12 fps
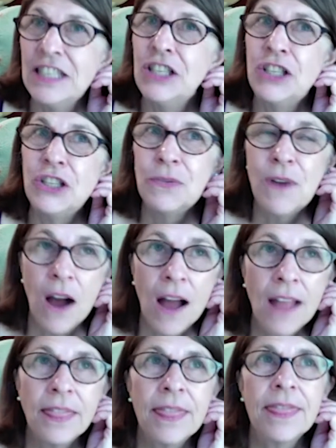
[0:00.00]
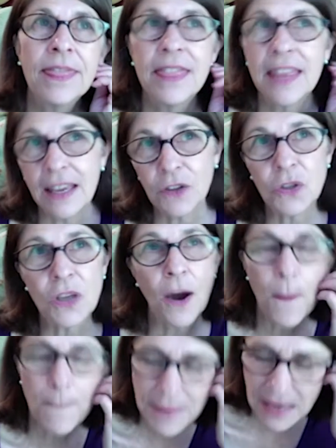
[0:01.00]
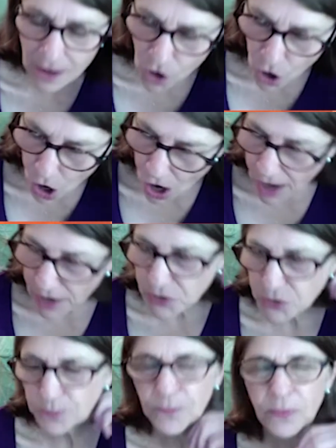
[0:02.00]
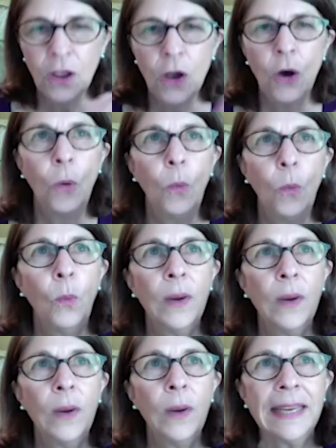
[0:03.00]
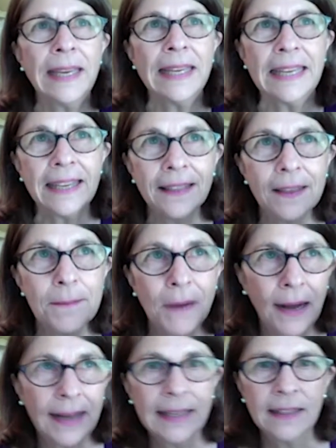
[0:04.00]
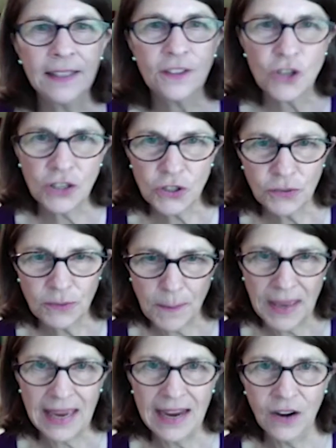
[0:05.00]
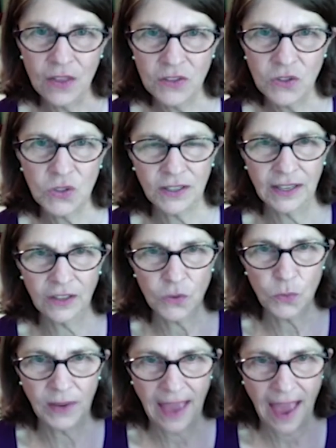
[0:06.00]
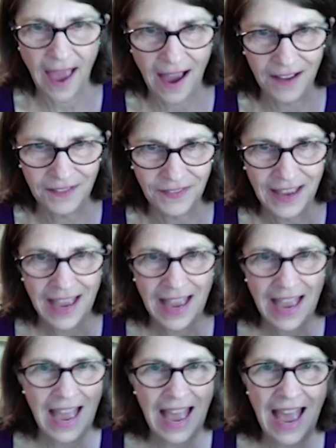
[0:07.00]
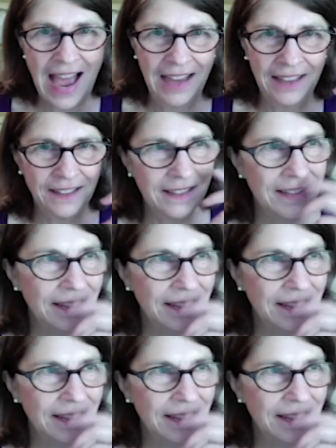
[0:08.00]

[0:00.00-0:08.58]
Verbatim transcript: do not think so because we need the myelin just to repair the circuits we have, and